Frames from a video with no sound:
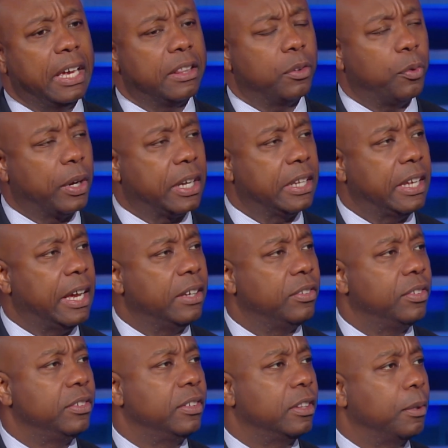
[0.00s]
you have to
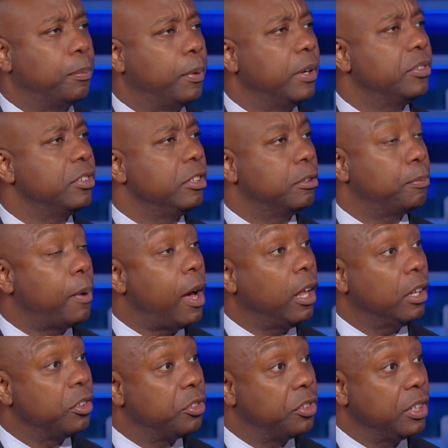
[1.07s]
recognize is that the president's
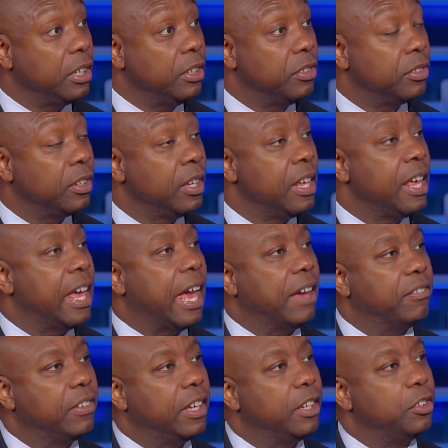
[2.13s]
policies
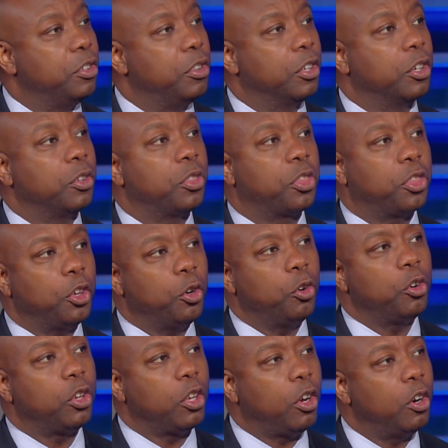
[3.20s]
have led to the
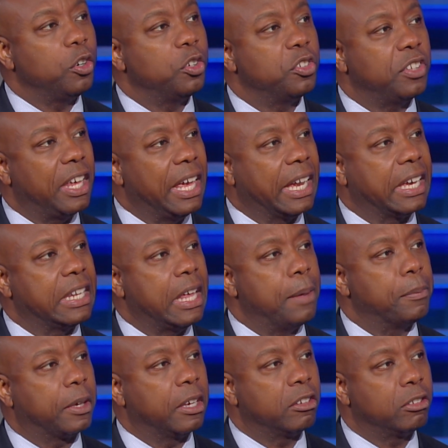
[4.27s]
third largest
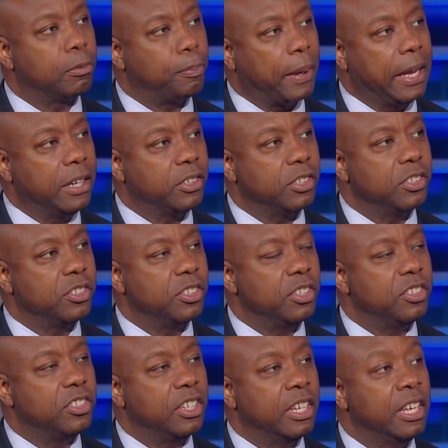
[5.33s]
economic expansion
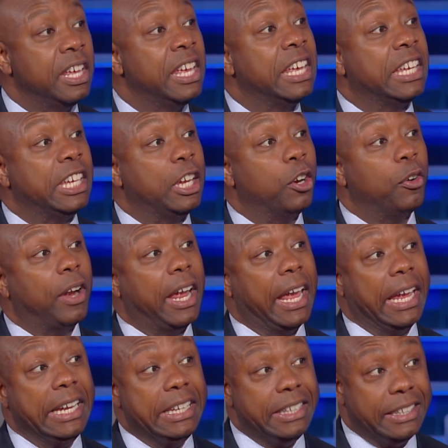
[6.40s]
since the year
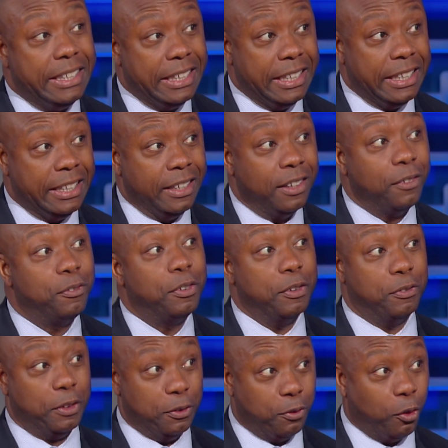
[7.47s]

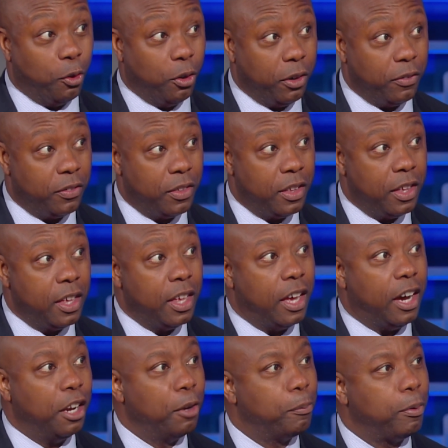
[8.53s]
1854. Mm.
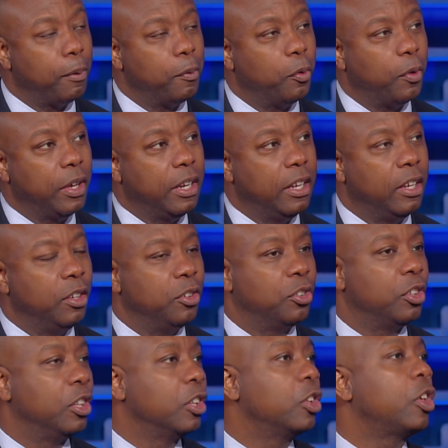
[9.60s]
Unemployment rate
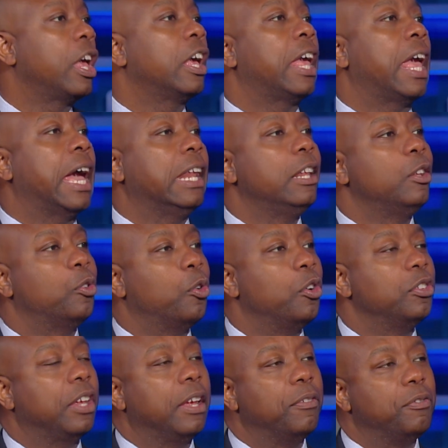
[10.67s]
is heading
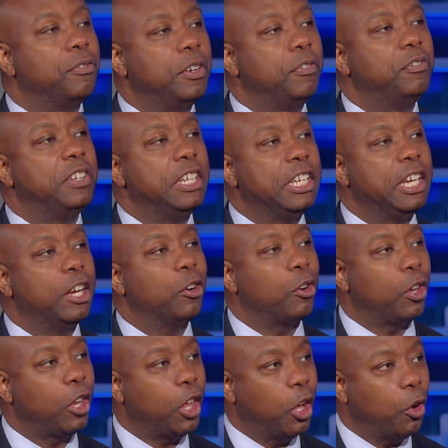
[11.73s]
towards a
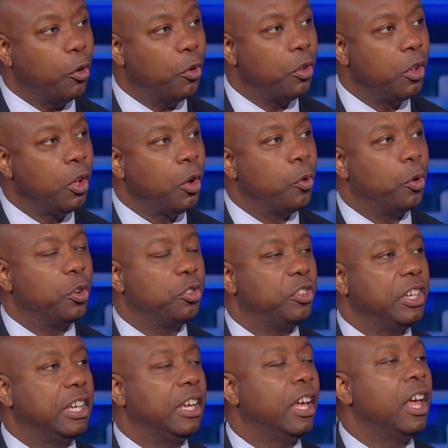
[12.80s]
50-year low. We're
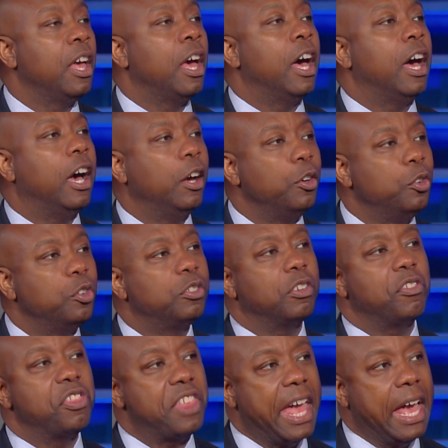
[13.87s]
seeing
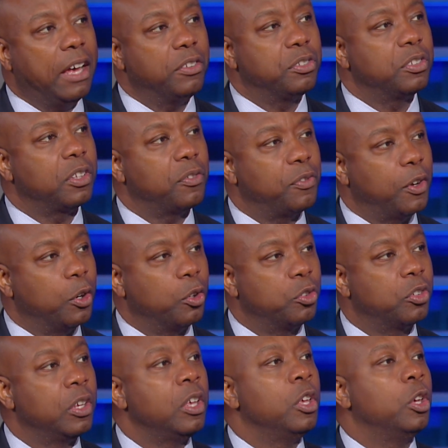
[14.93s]
hundreds of thousands of
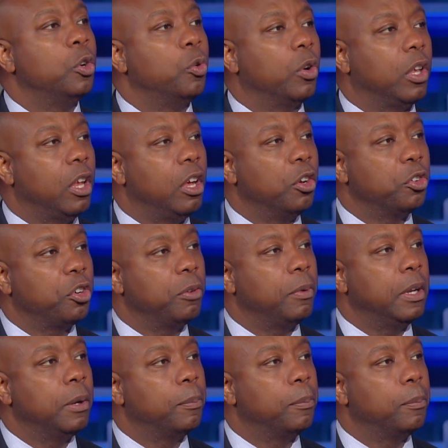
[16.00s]
folks who are long-term